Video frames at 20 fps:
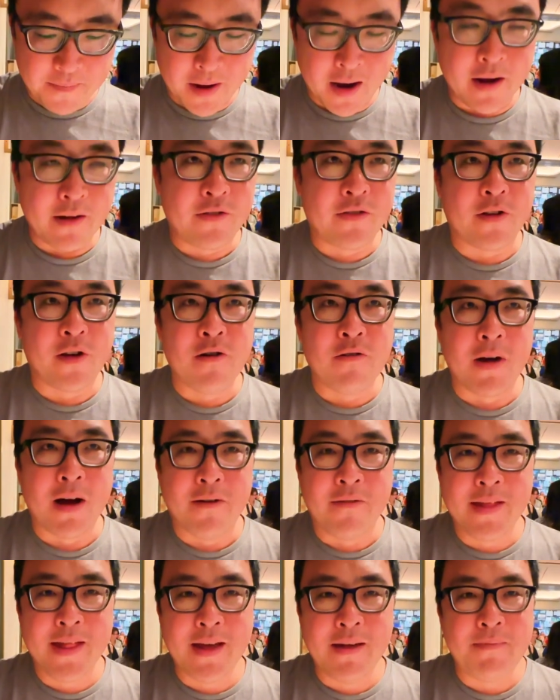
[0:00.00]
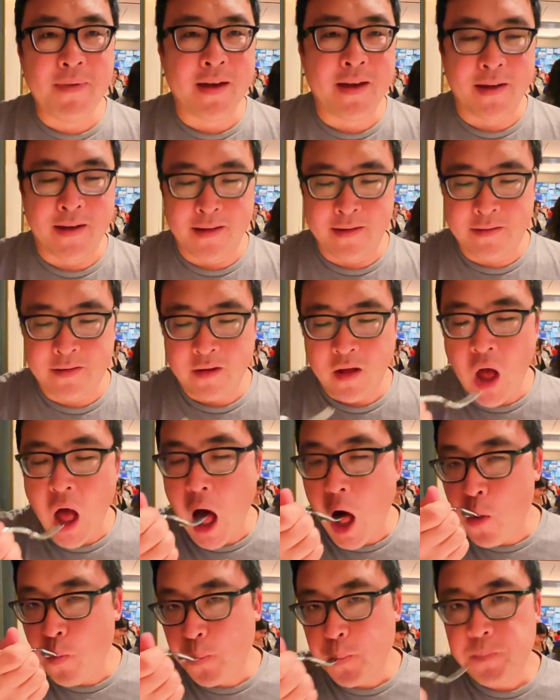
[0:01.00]
paired so well with it because
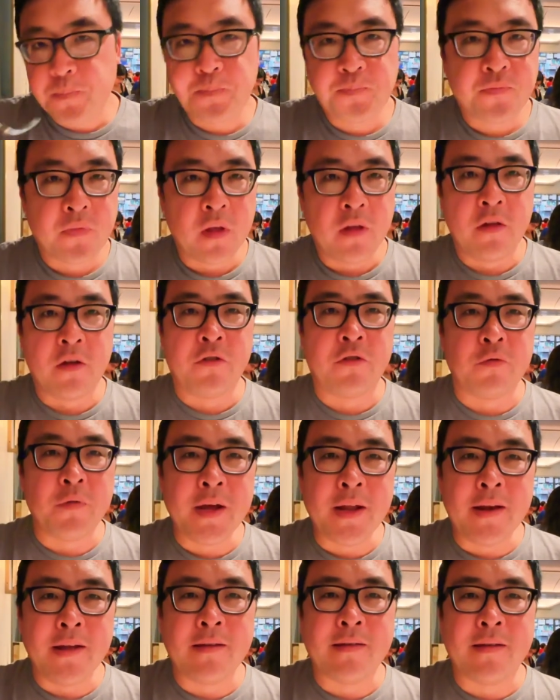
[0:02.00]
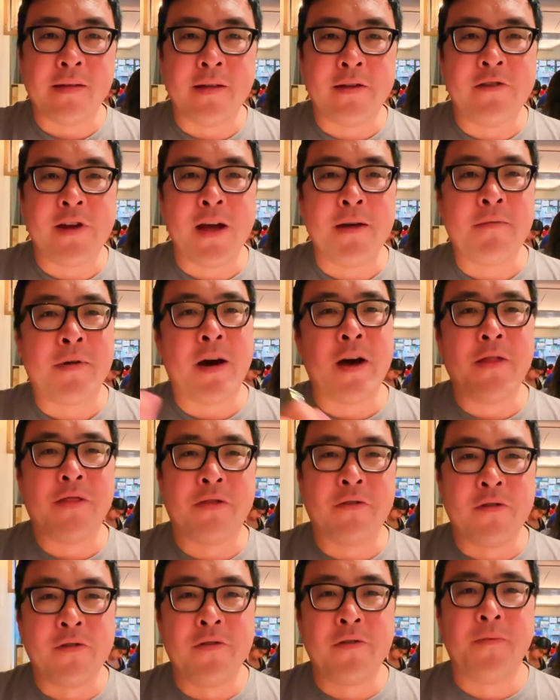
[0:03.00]
the sweetness of the jam cut
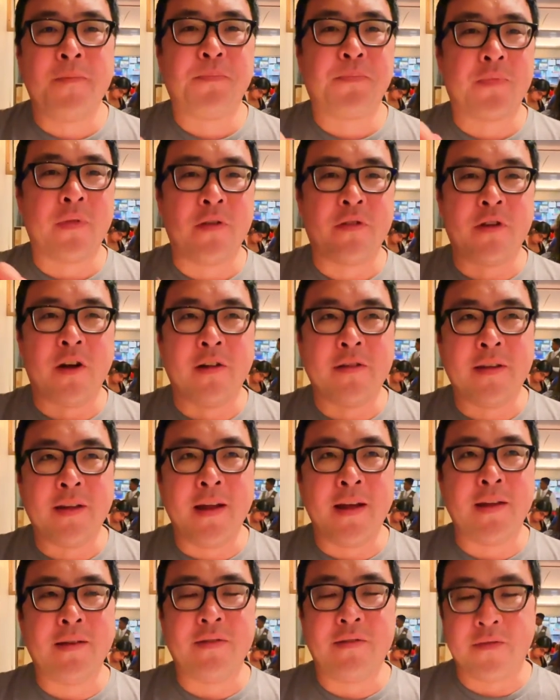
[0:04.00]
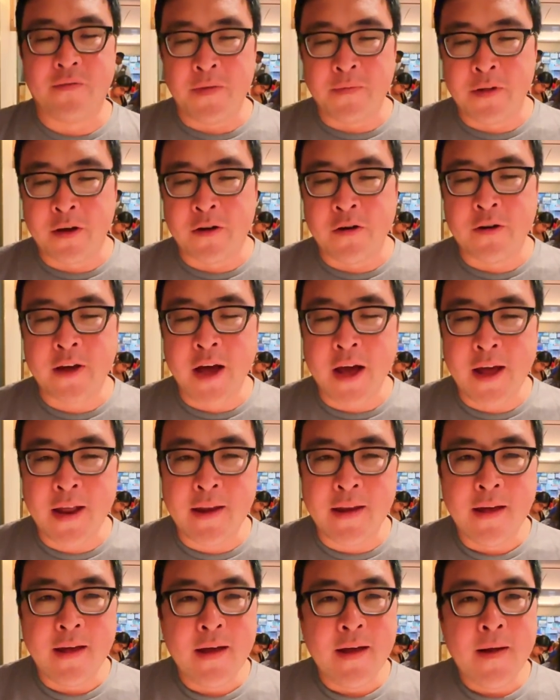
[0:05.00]
through the saltiness from the croquette.
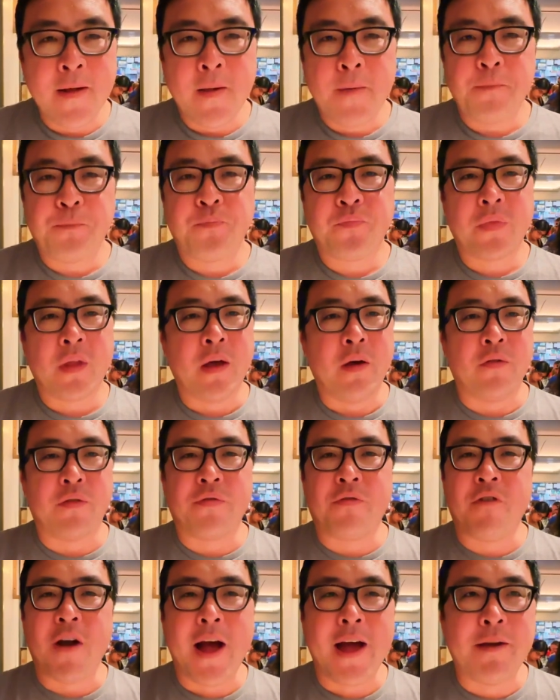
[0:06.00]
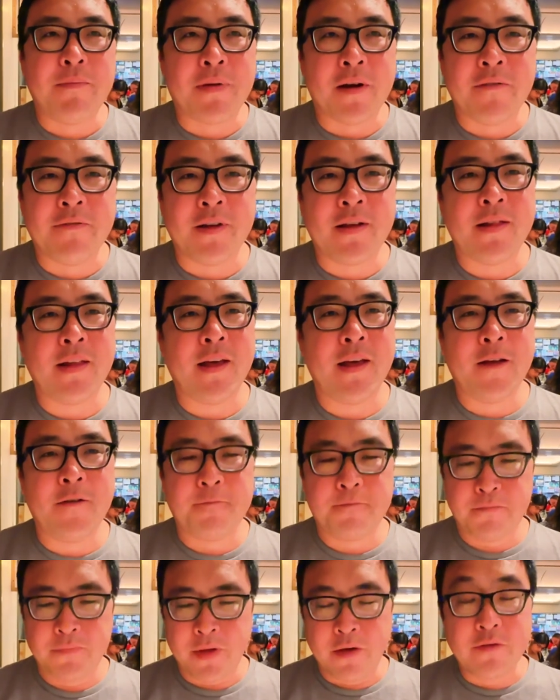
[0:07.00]
It was fried perfectly.
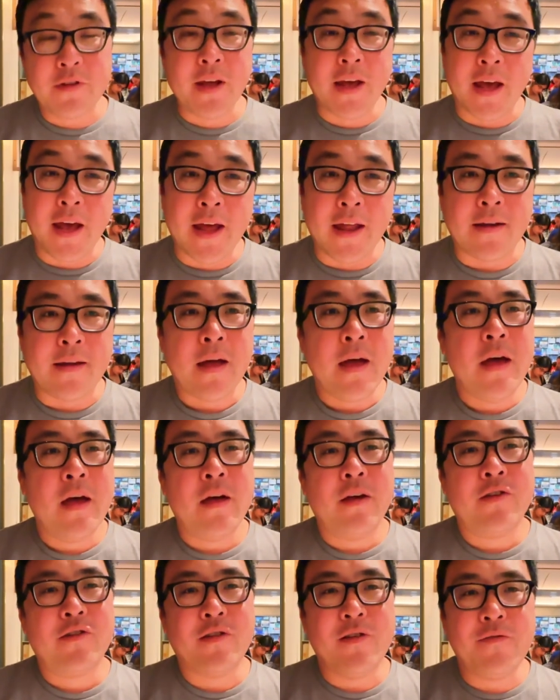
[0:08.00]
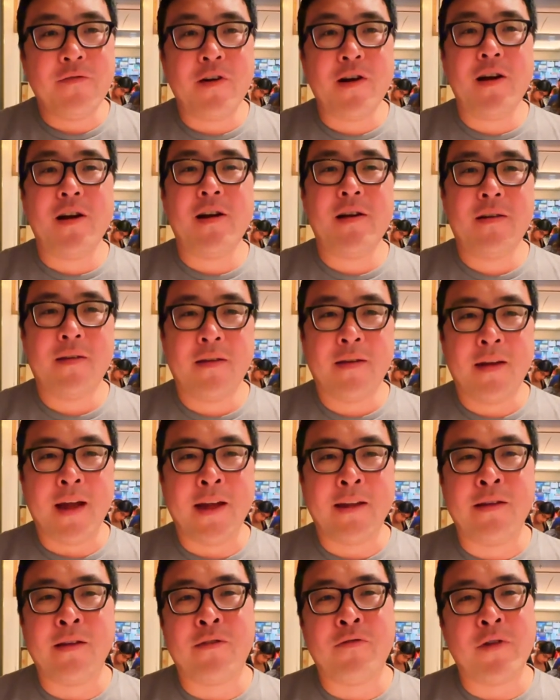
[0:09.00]
It was a hit. So far,
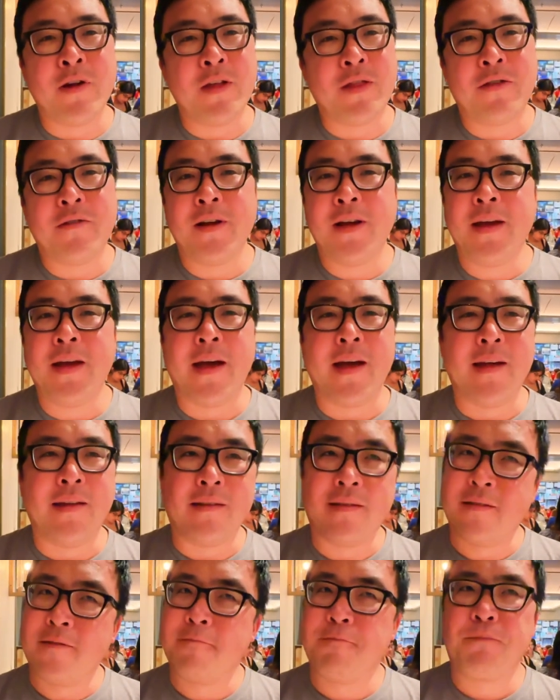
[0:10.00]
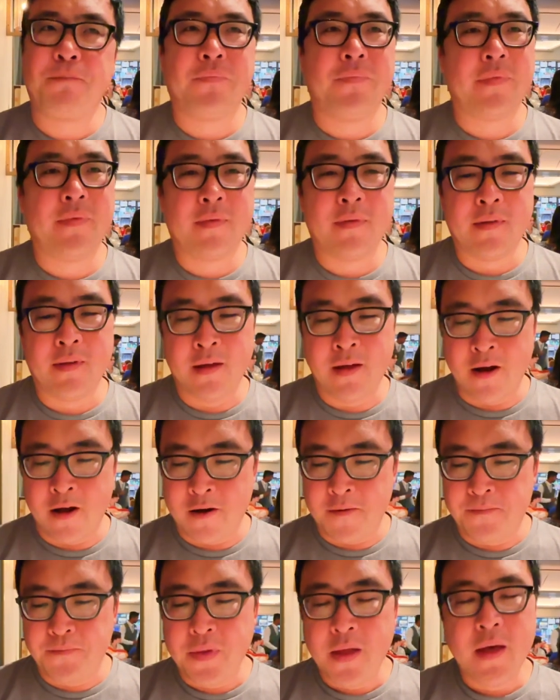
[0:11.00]
1923 has, you
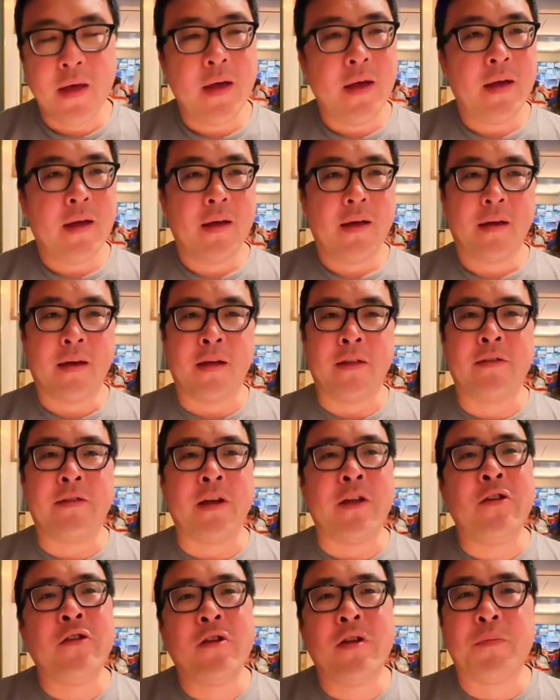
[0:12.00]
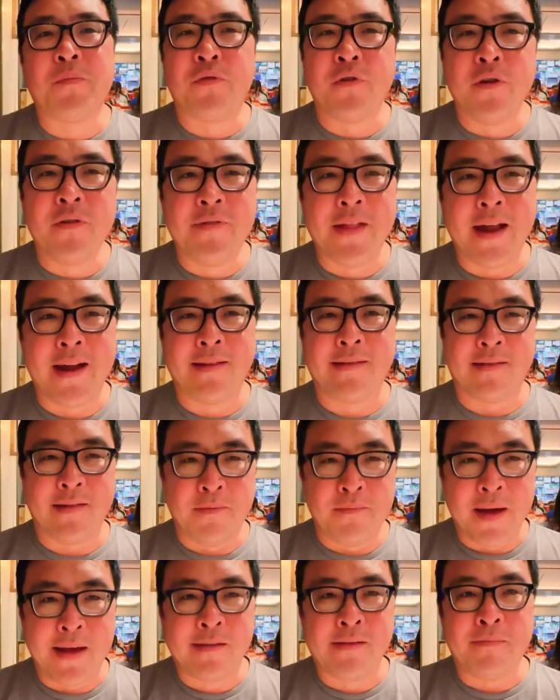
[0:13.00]
know, continued to prove that it's the
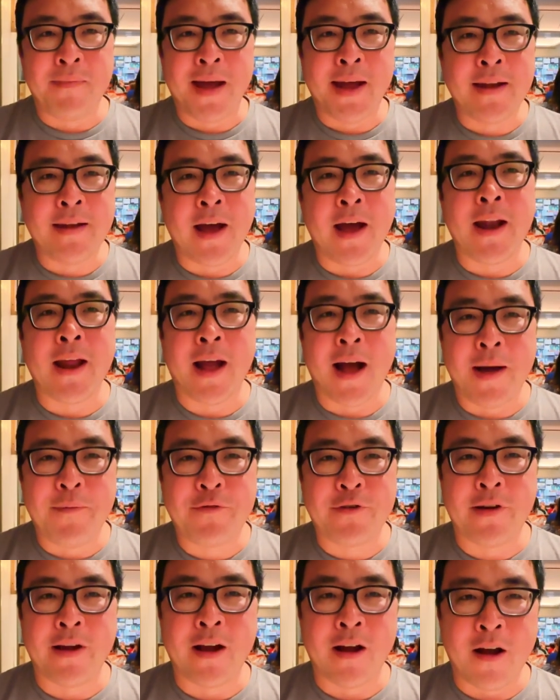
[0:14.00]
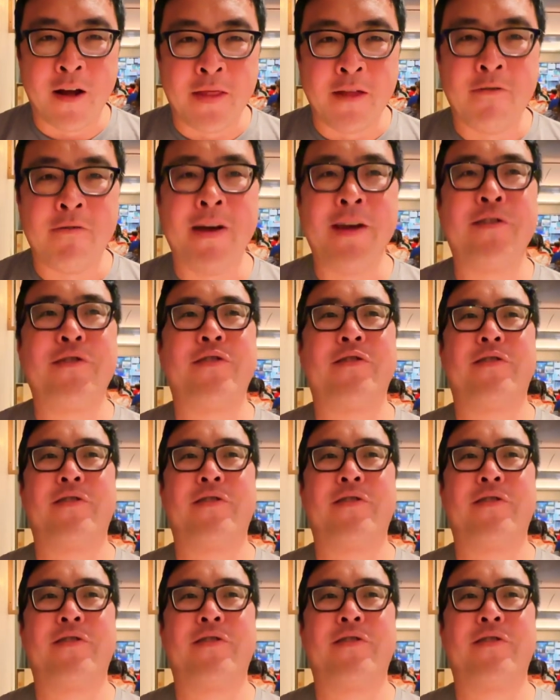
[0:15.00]
best main dining option here on the Wish.